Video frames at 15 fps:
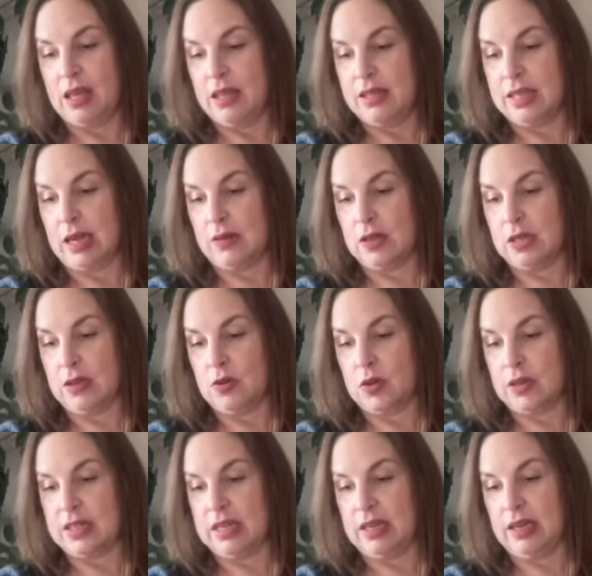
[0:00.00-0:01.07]
sounds
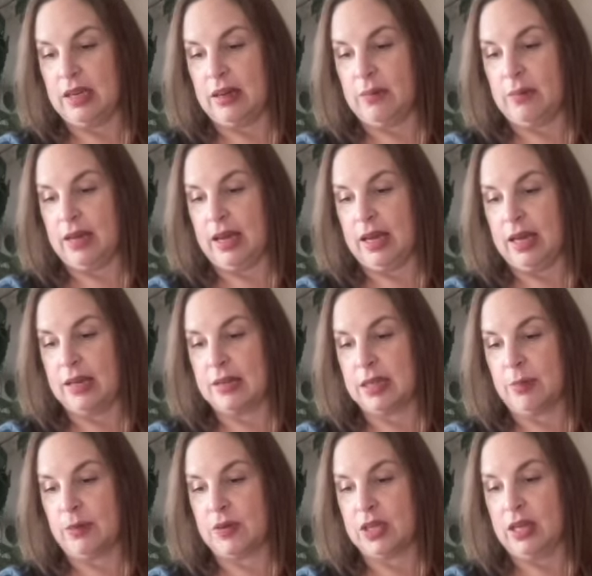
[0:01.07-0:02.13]
interesting. Um, it has
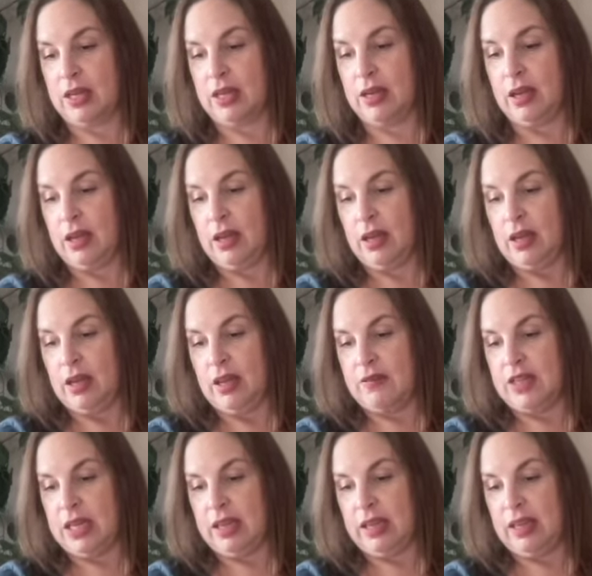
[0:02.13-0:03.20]
10% of
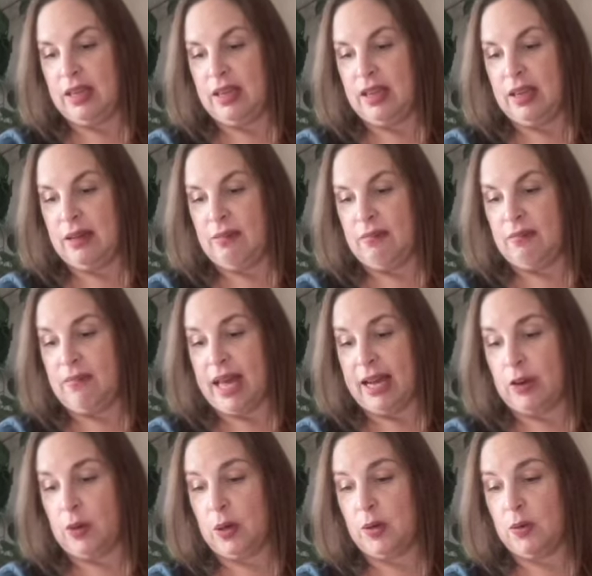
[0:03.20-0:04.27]
daily
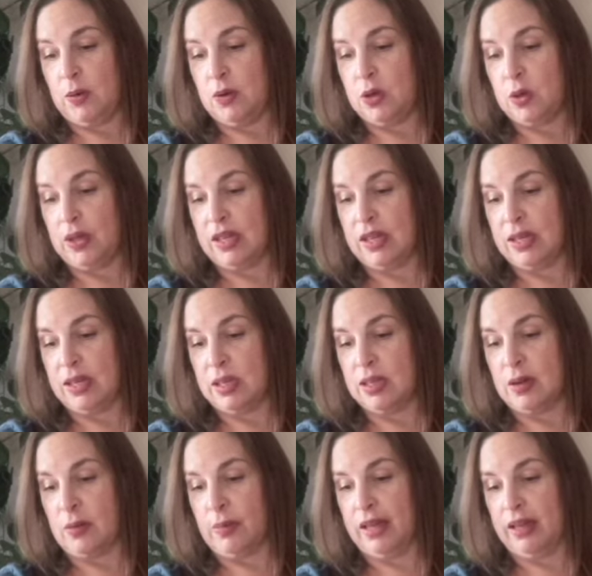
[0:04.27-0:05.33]
macronutrients,
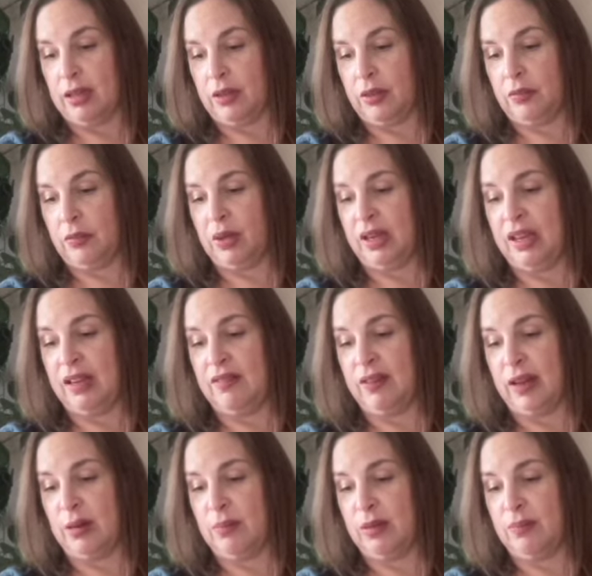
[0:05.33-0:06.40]
omega 3,
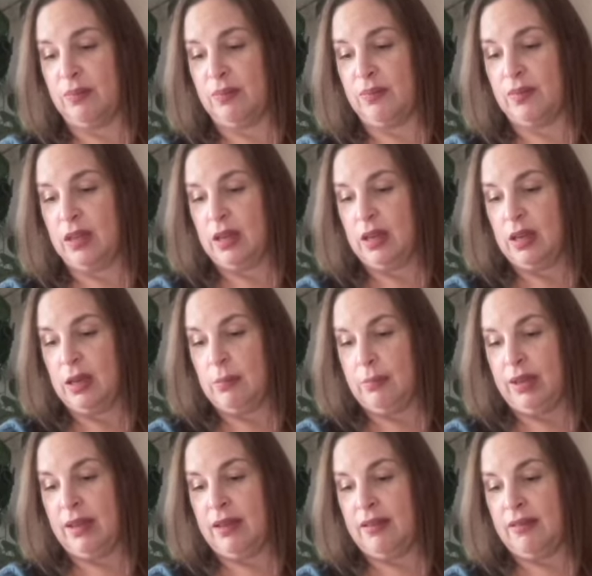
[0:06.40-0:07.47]
vitamin
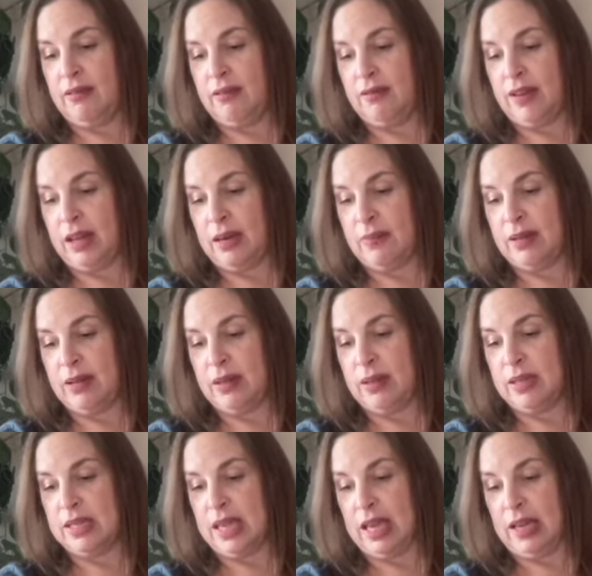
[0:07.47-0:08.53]
B,
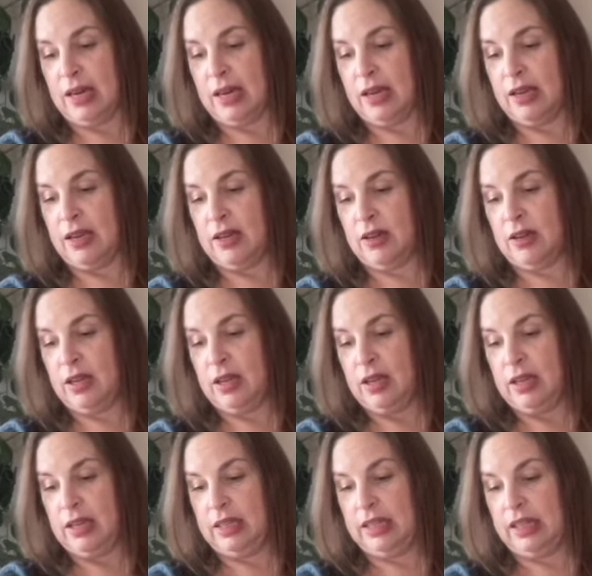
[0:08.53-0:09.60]
vitamins, and iron,
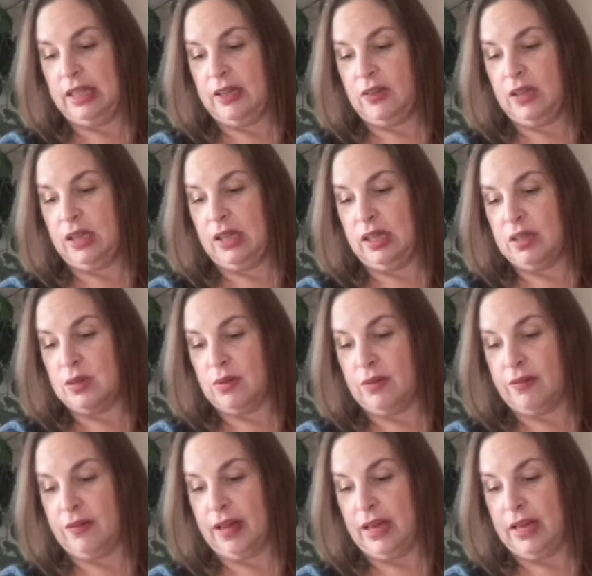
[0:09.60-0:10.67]
clean ingredients,
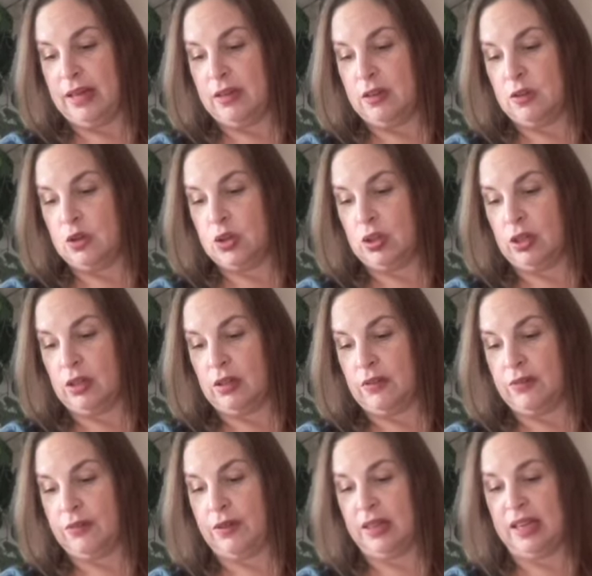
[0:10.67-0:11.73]
refined, sugar
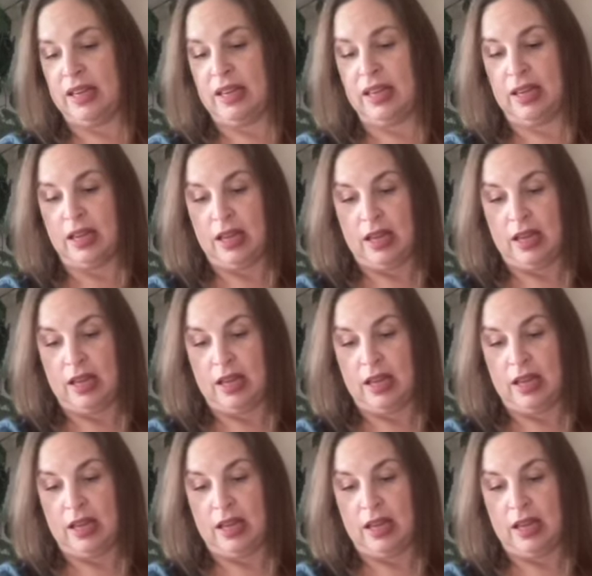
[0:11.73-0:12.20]
free.